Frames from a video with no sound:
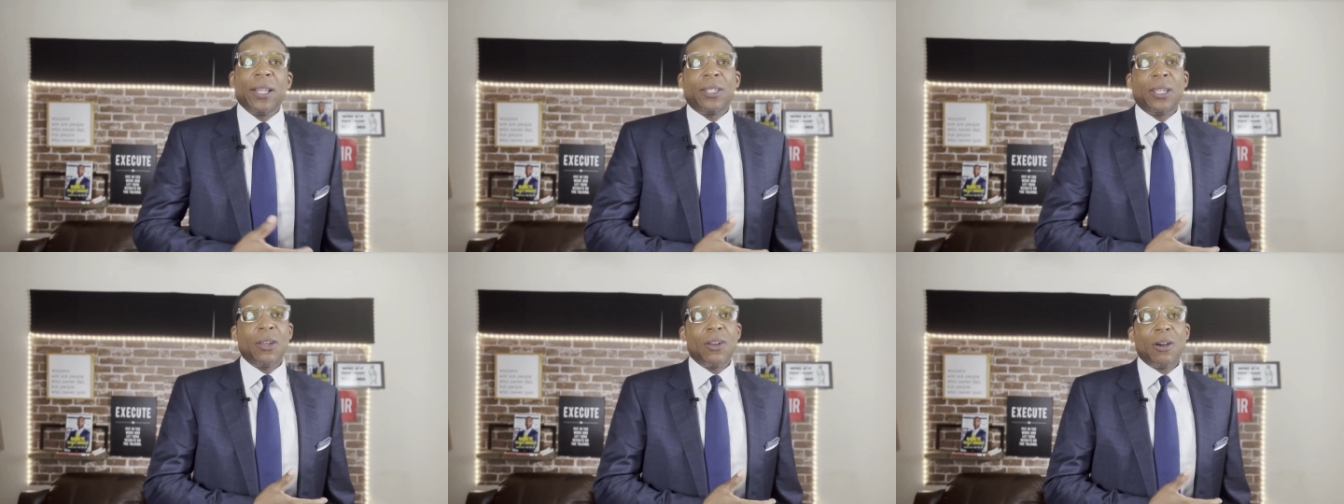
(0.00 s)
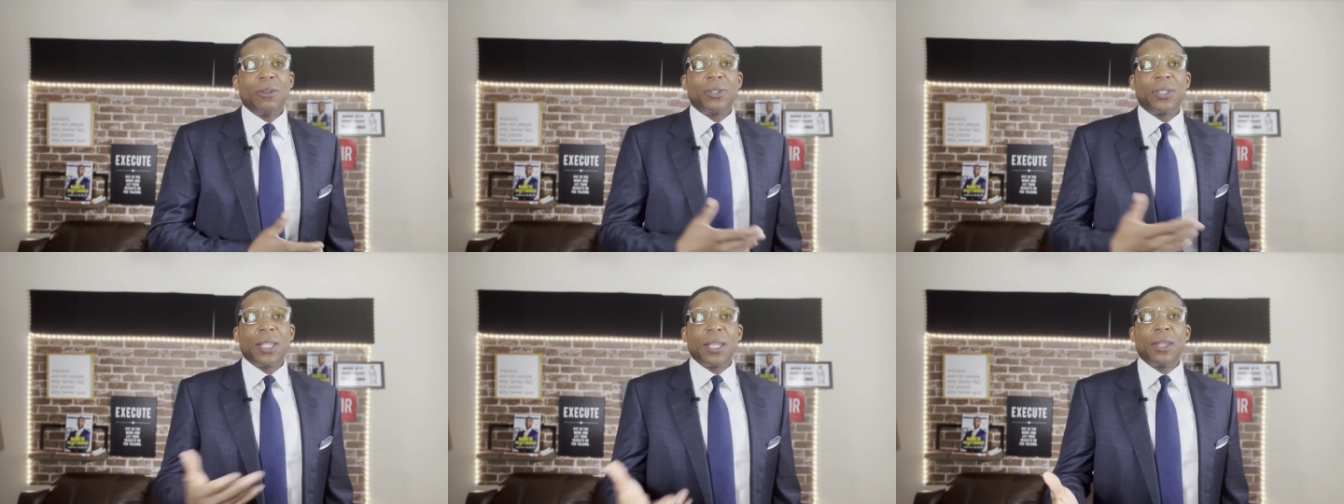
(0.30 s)
you
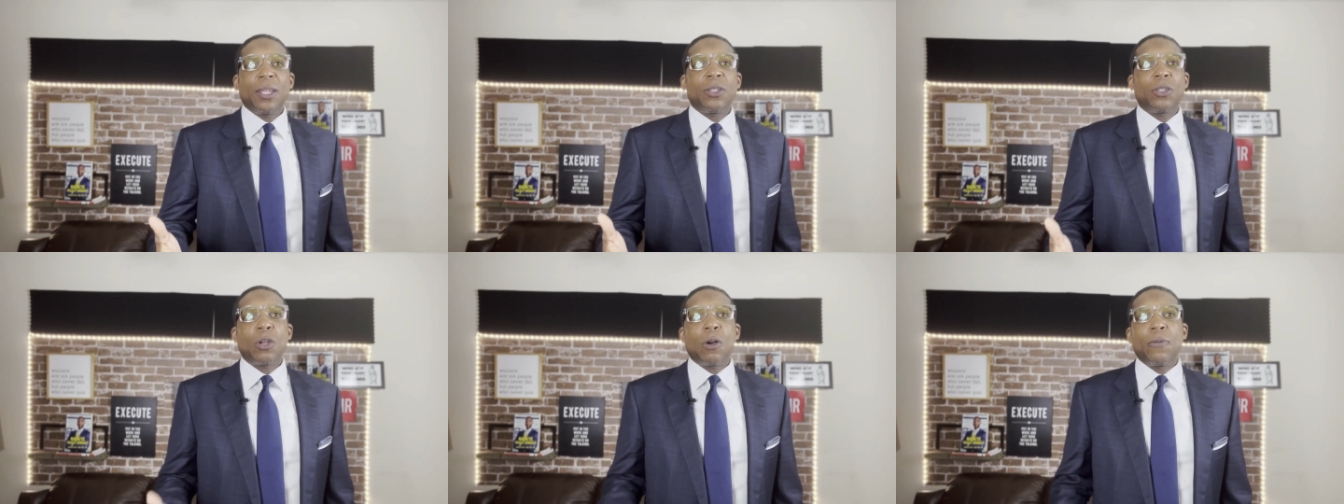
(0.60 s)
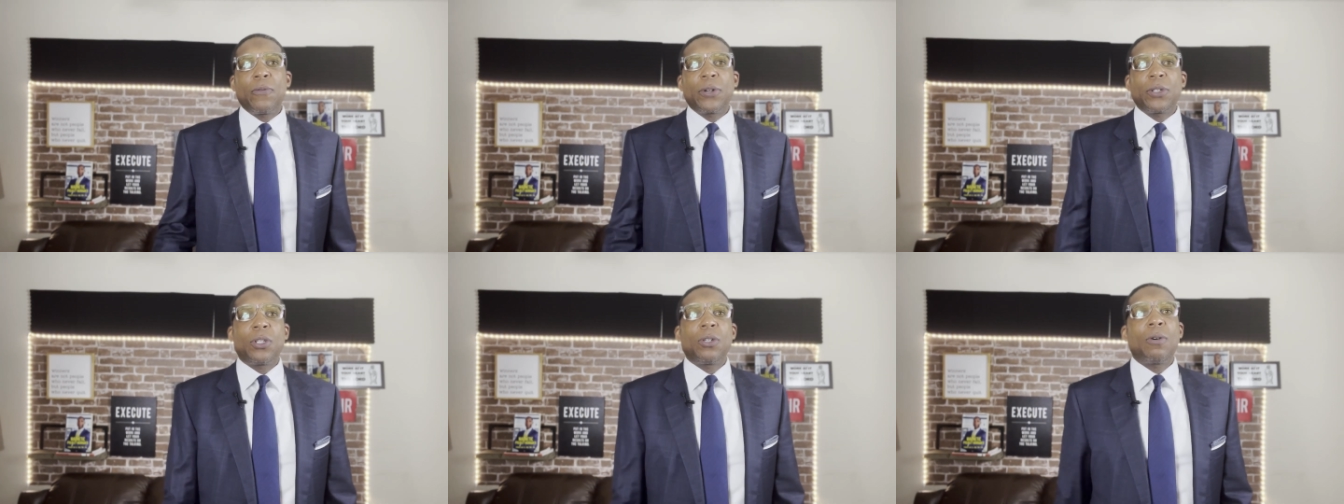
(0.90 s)
know, send this
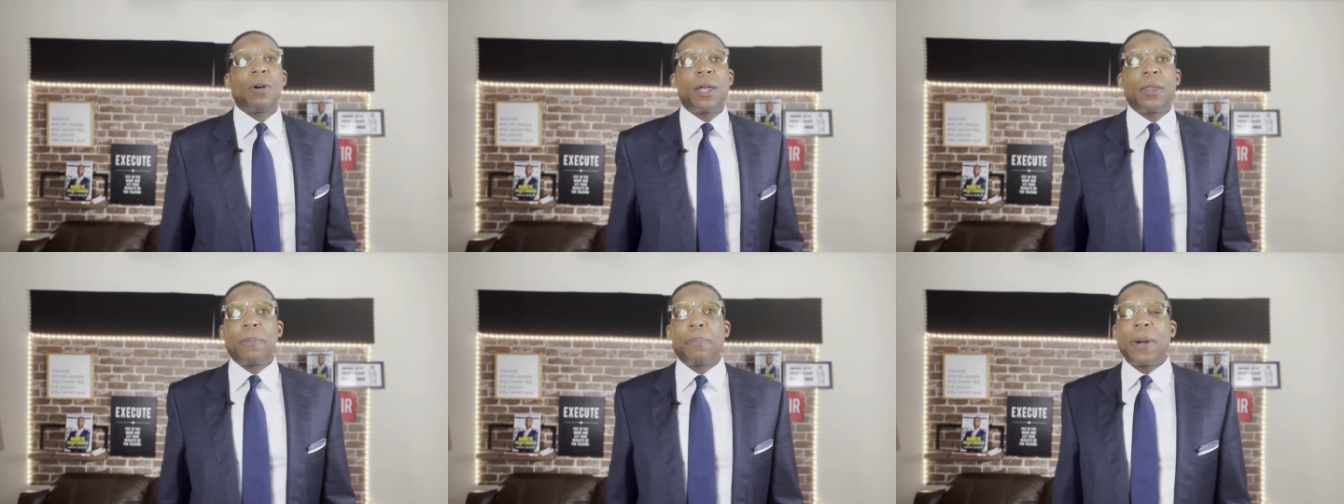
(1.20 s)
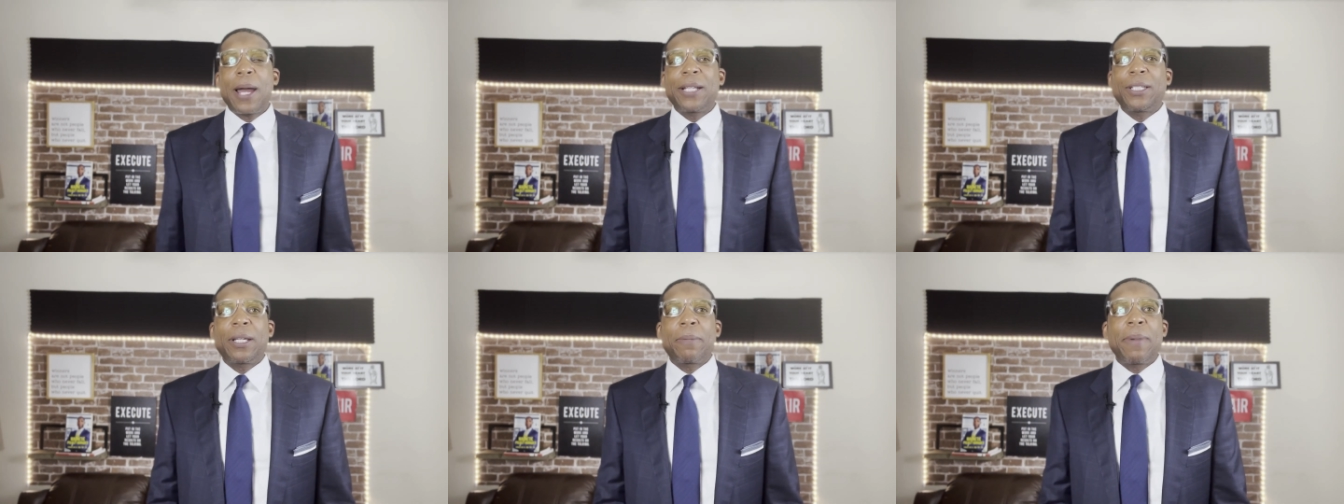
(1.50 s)
over to other
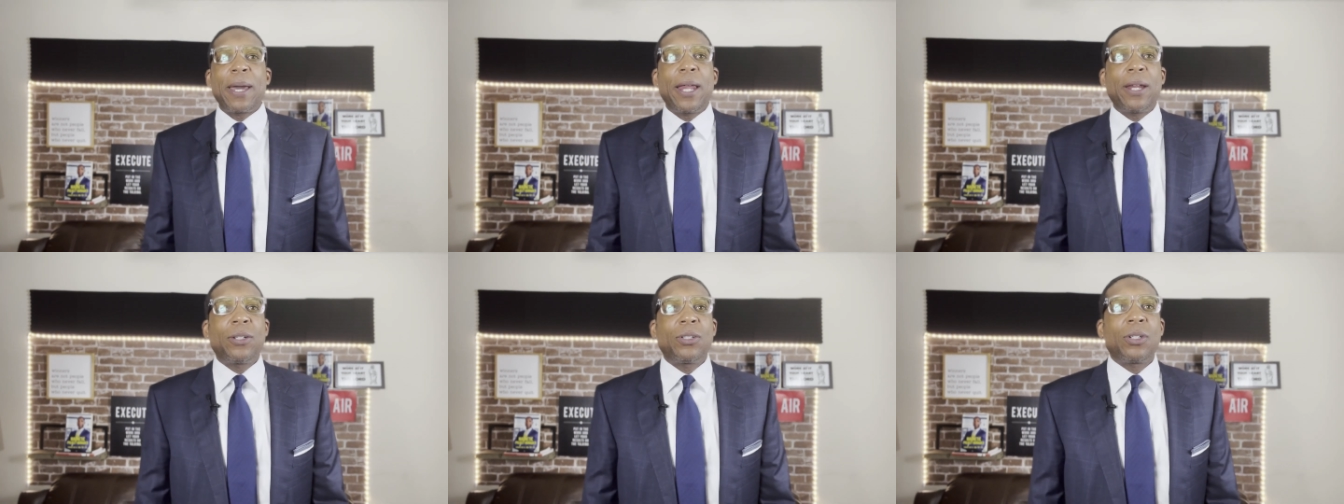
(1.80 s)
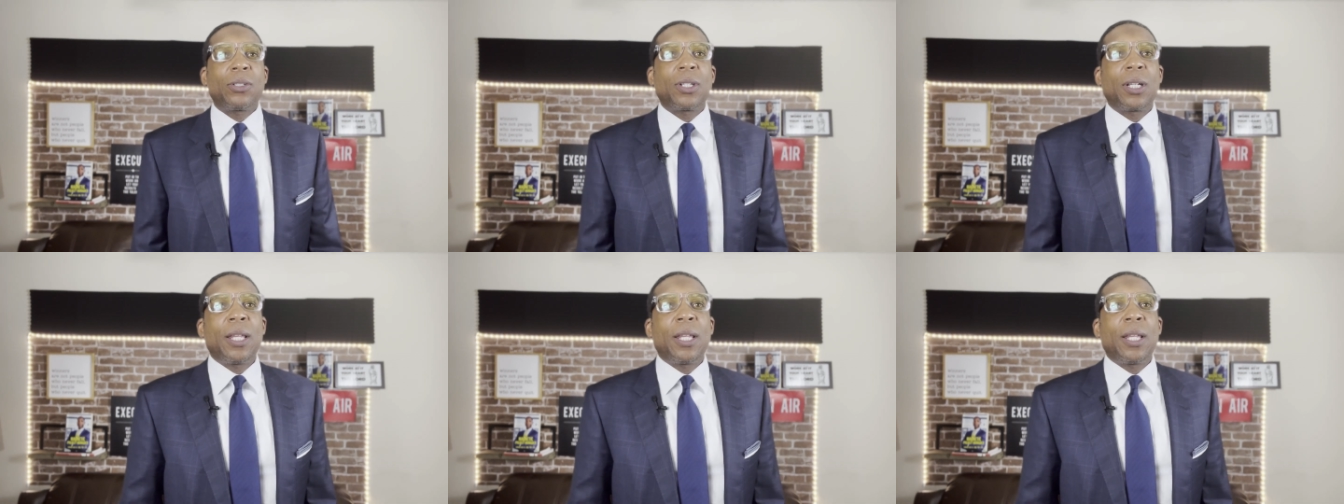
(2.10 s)
project managers